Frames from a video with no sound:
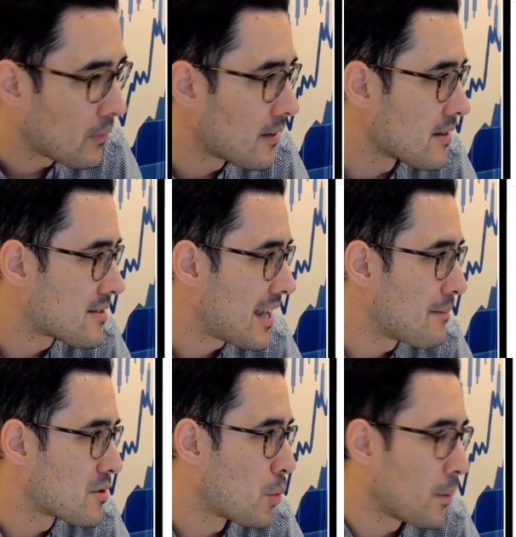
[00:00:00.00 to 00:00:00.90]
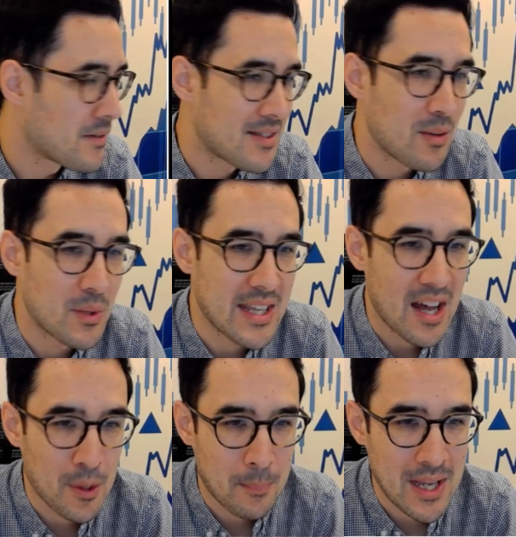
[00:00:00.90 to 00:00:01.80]
the same as what we've seen with the
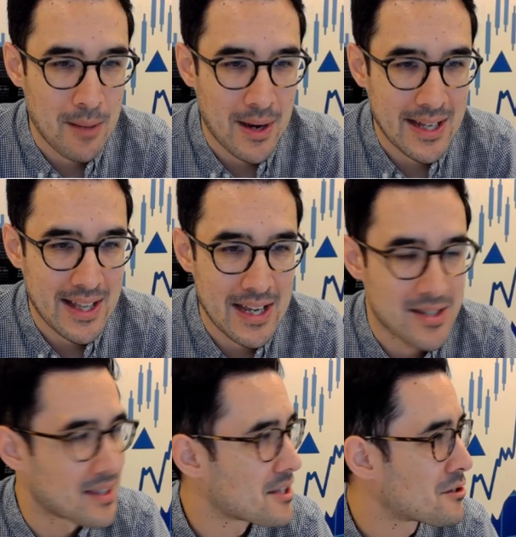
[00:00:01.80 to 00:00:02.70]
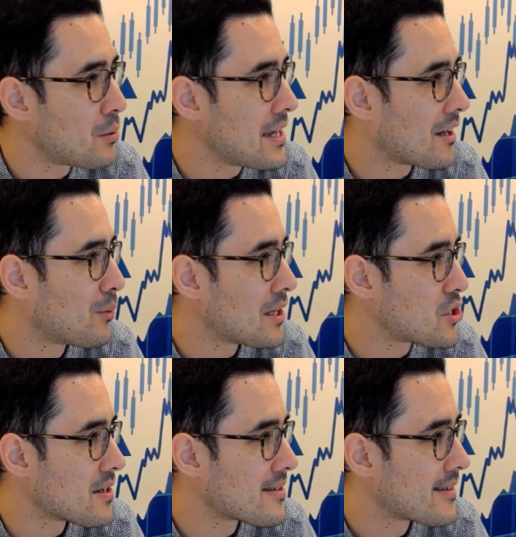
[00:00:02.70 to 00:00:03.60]
other PMI data this week, which
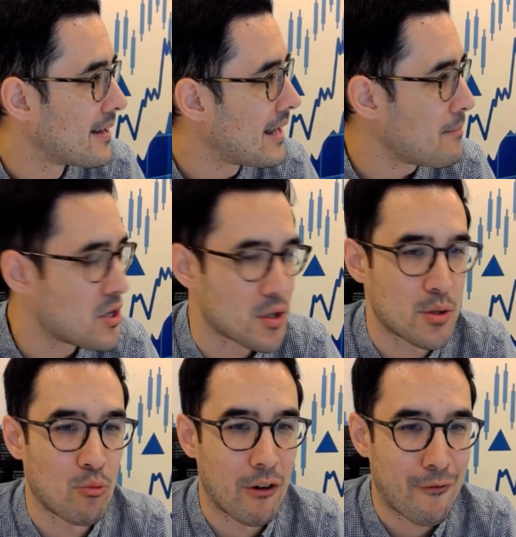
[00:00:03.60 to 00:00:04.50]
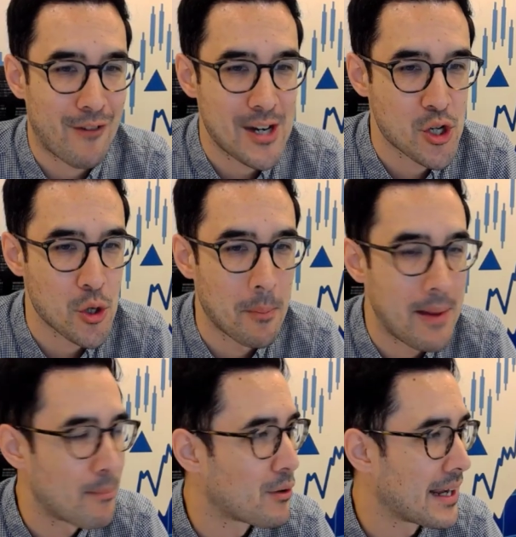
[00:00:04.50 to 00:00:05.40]
is let me just refresh your
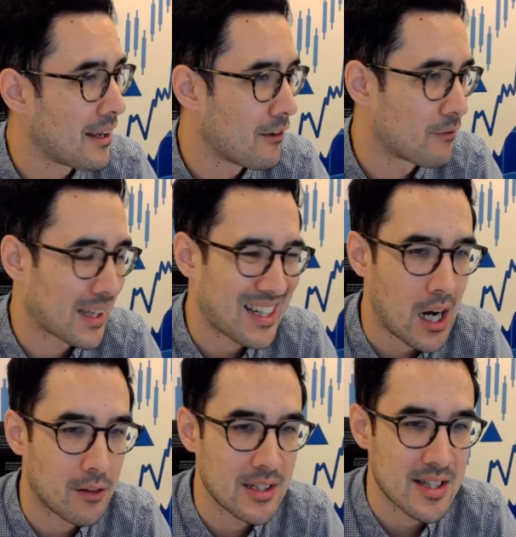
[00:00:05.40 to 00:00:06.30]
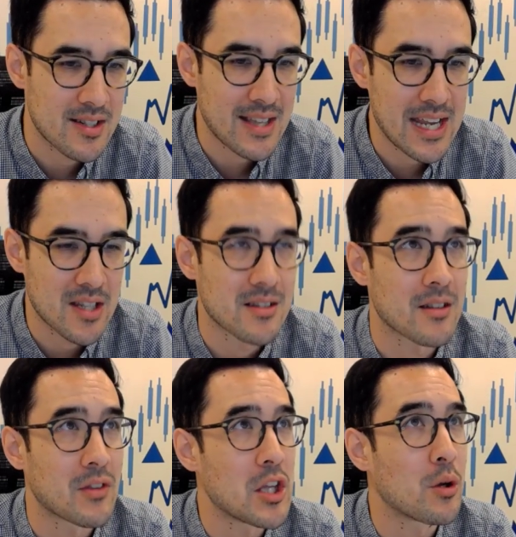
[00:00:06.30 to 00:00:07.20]
memory of the current status
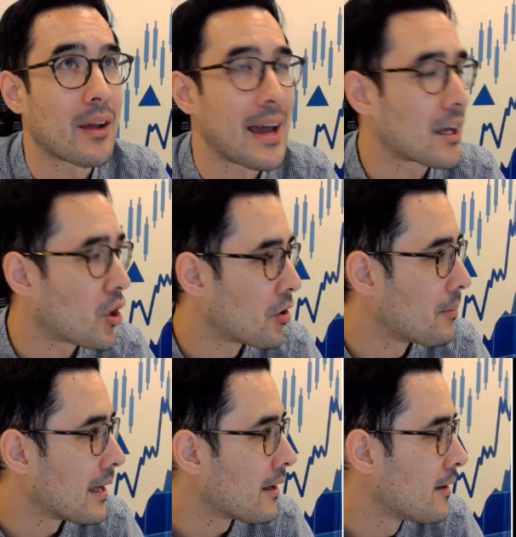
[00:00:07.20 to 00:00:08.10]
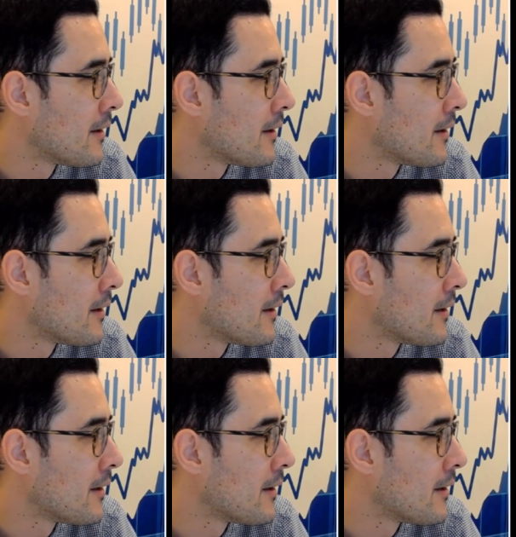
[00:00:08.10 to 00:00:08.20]
of the UK economy.